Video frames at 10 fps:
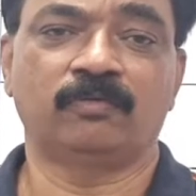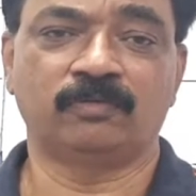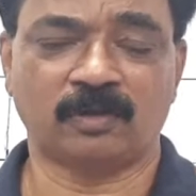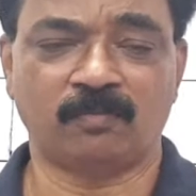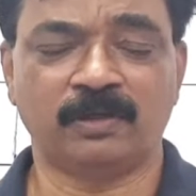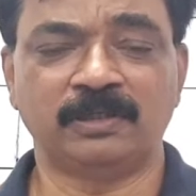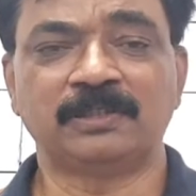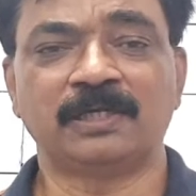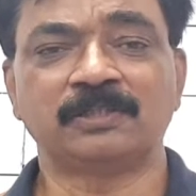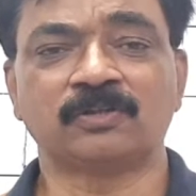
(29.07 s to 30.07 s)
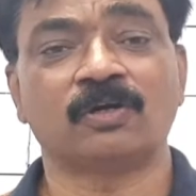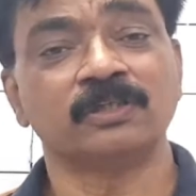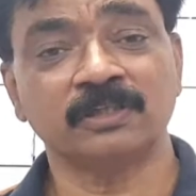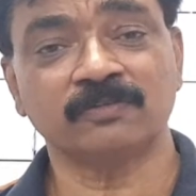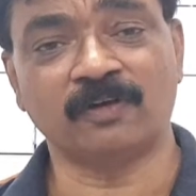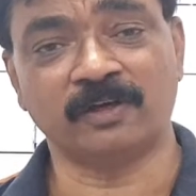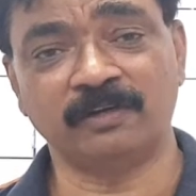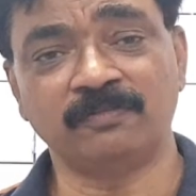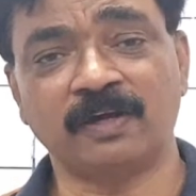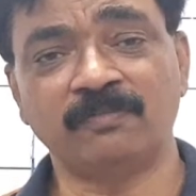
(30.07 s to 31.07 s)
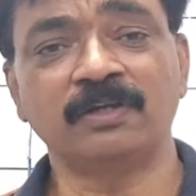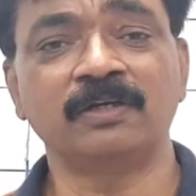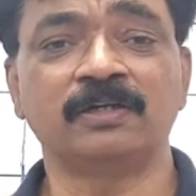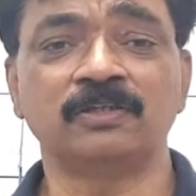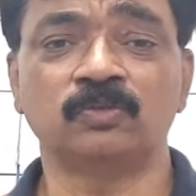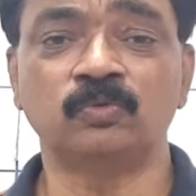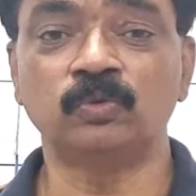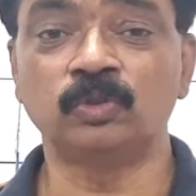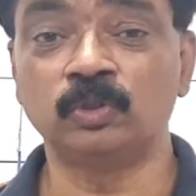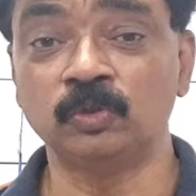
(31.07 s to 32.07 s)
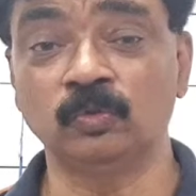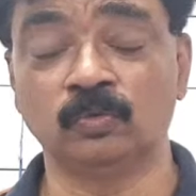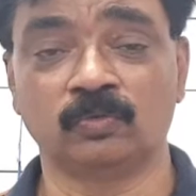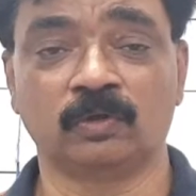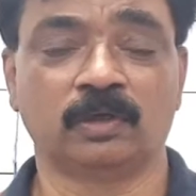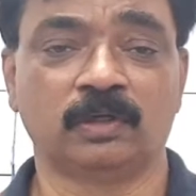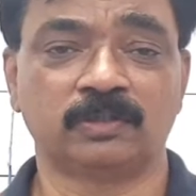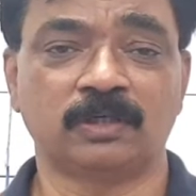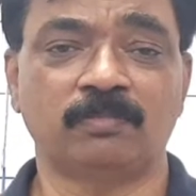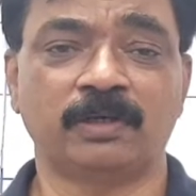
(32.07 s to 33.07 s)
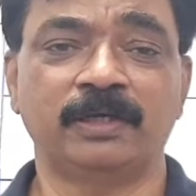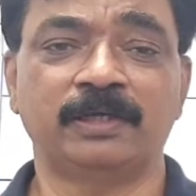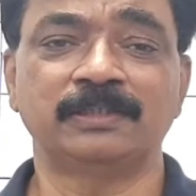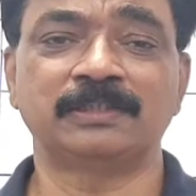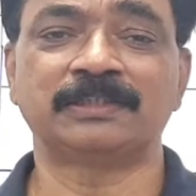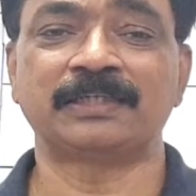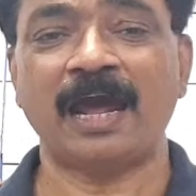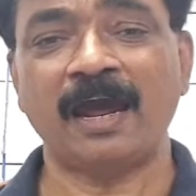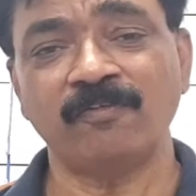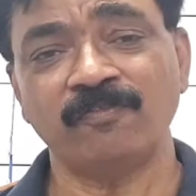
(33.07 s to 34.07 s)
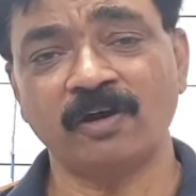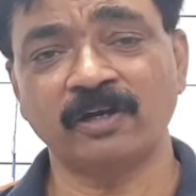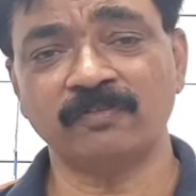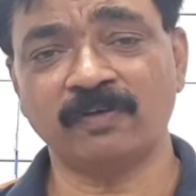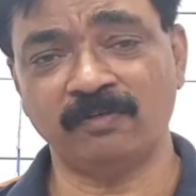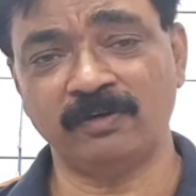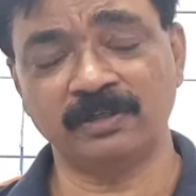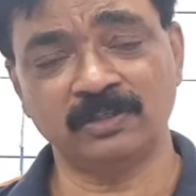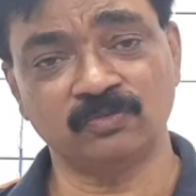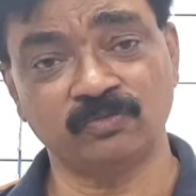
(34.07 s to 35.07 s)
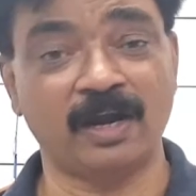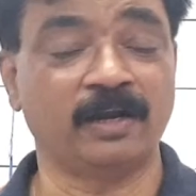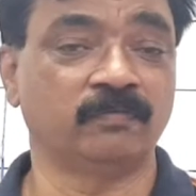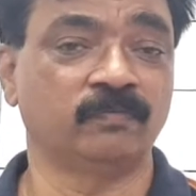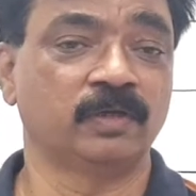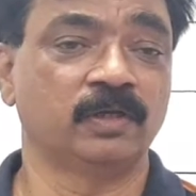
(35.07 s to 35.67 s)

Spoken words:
If somebody tells cosec 45, then it is root 2. Somebody tells tan 45, it is 1.